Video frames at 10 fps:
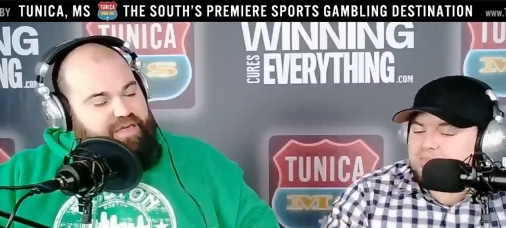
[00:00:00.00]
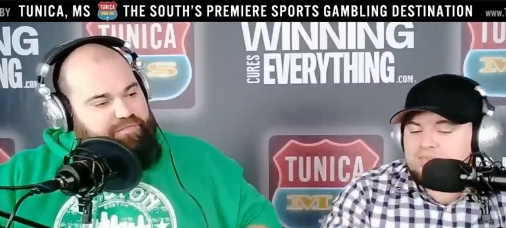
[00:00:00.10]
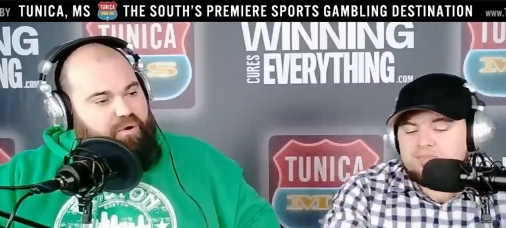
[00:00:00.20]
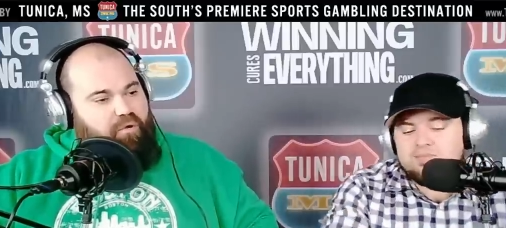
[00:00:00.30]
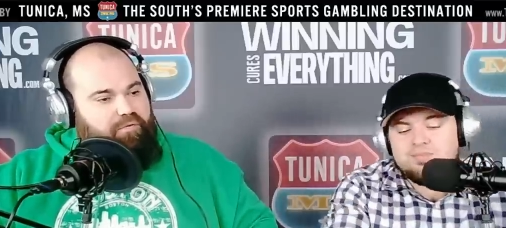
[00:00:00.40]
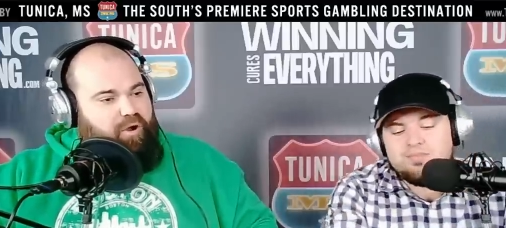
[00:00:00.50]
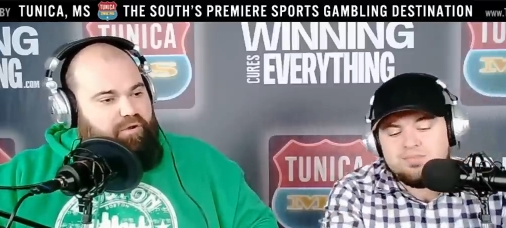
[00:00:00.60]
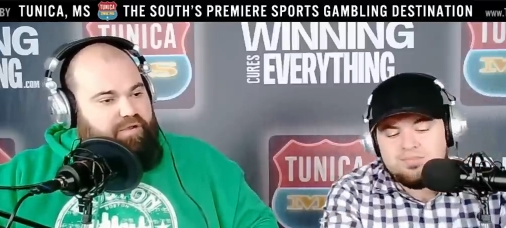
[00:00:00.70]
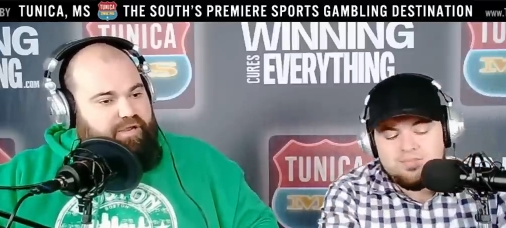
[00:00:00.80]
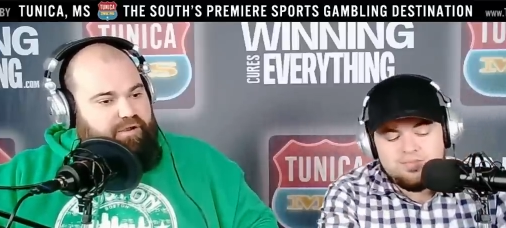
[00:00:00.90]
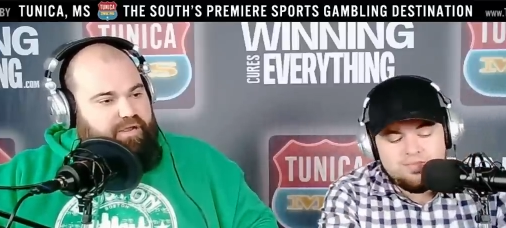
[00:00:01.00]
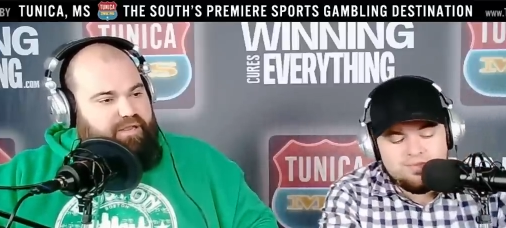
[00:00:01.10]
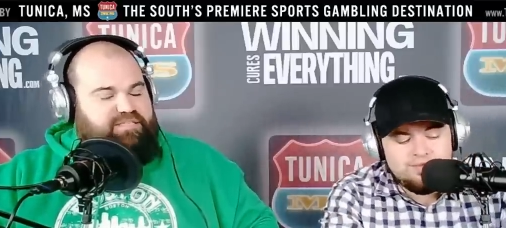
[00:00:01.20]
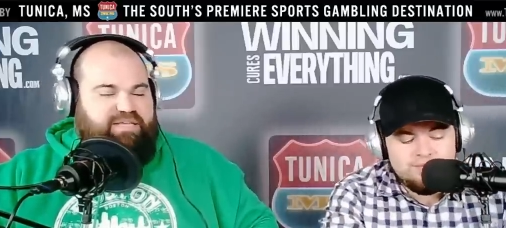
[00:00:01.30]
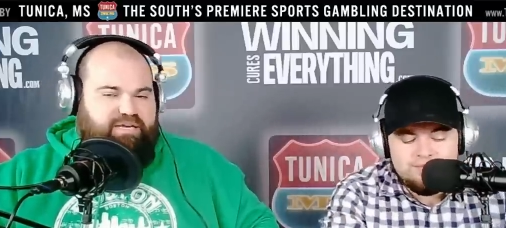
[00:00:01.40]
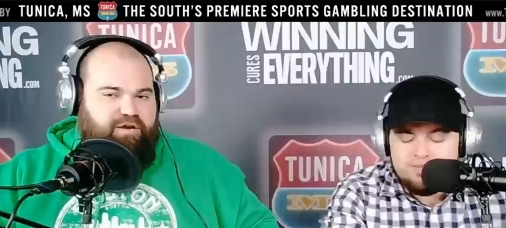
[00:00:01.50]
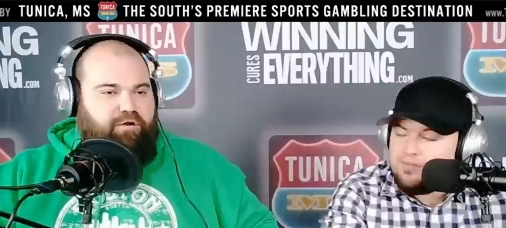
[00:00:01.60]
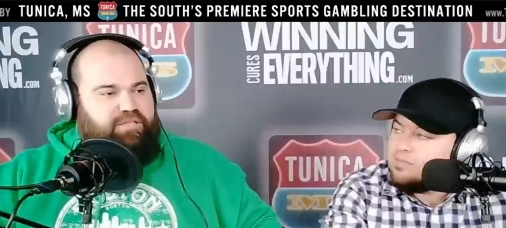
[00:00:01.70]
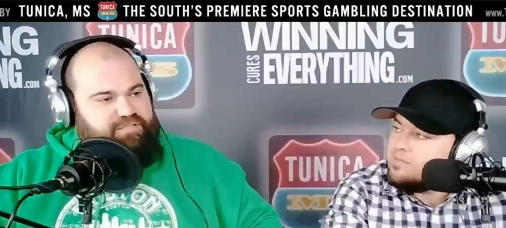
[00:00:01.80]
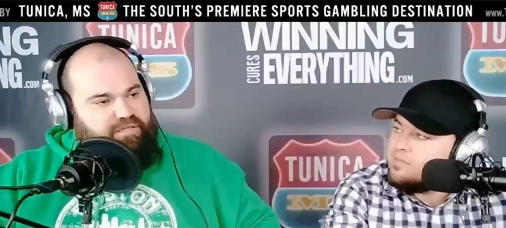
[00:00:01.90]
Speaker 1: throw him on here. They say
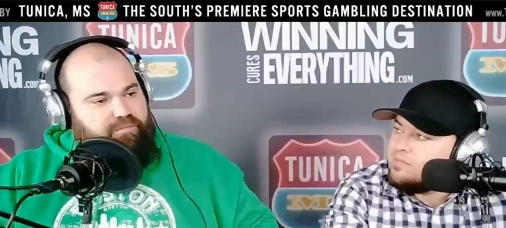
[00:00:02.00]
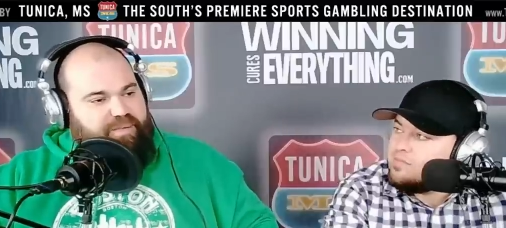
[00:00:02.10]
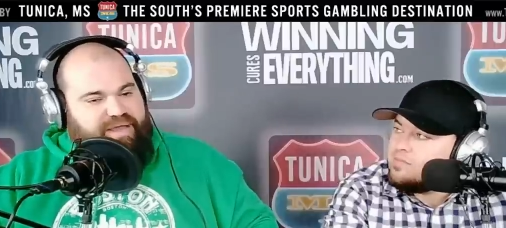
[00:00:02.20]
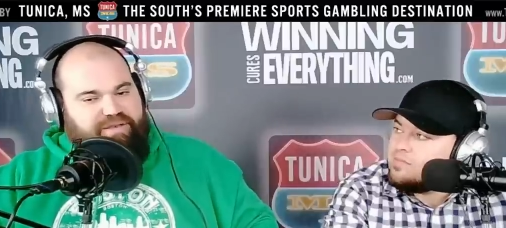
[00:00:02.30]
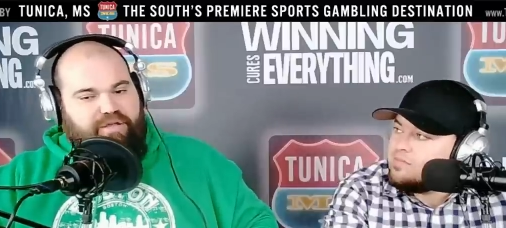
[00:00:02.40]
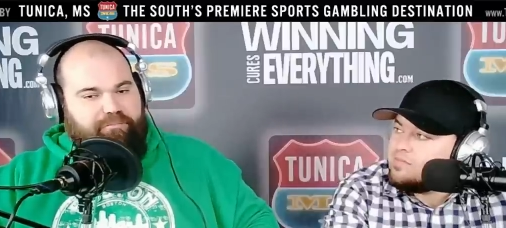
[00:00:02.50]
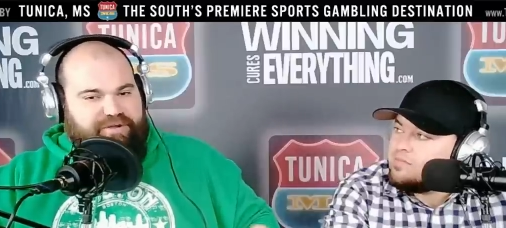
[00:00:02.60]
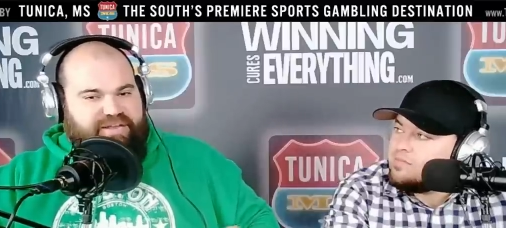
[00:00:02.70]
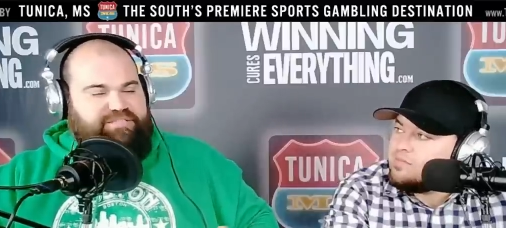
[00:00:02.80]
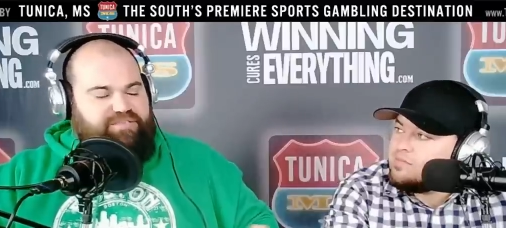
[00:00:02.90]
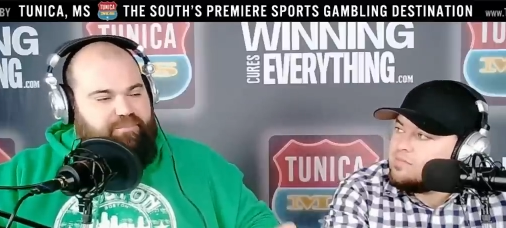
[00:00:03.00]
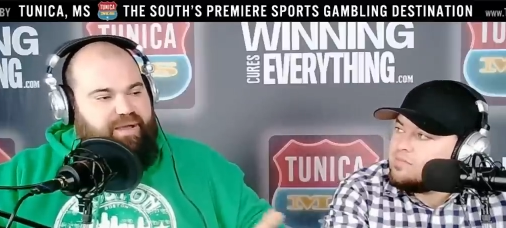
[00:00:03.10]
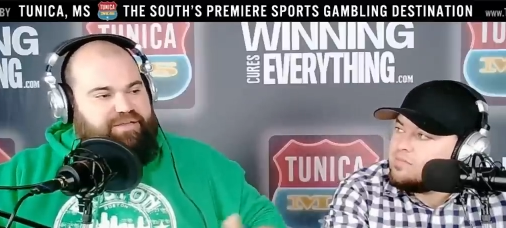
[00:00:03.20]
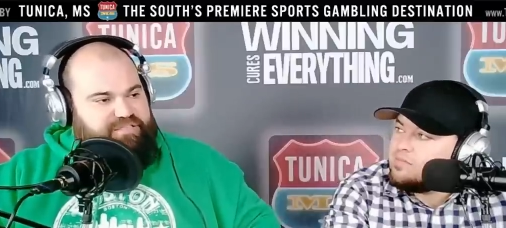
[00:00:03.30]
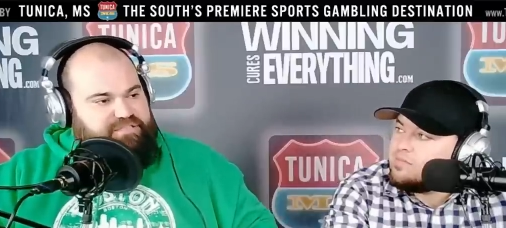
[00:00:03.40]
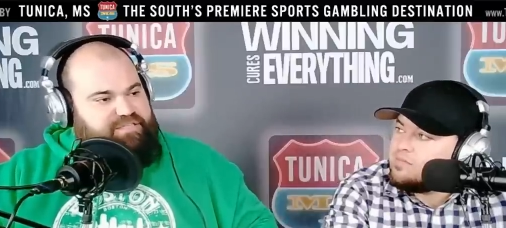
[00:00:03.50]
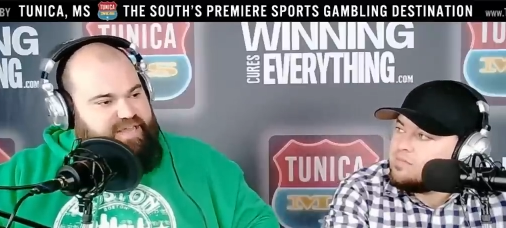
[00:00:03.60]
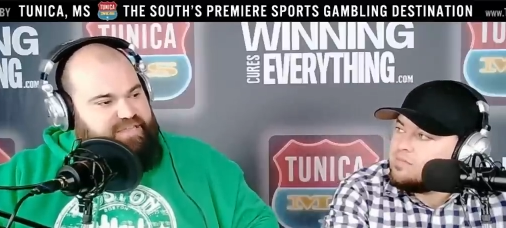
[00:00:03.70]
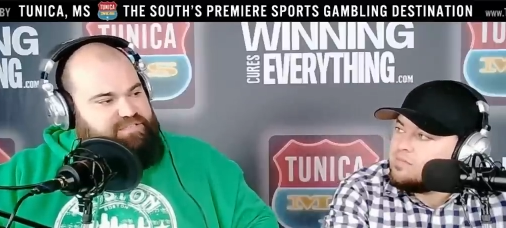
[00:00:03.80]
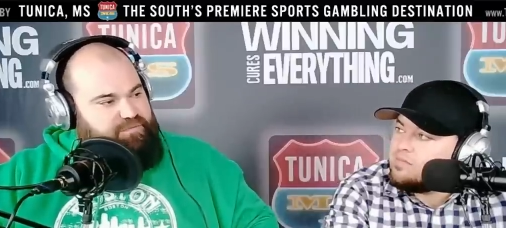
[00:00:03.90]
Gurley's a little banged up. We need somebody just to
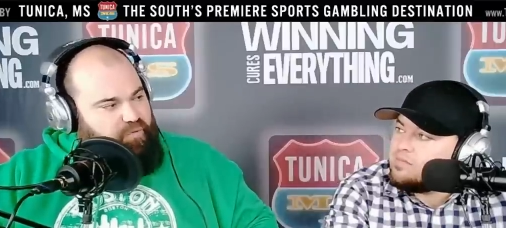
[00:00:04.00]
take some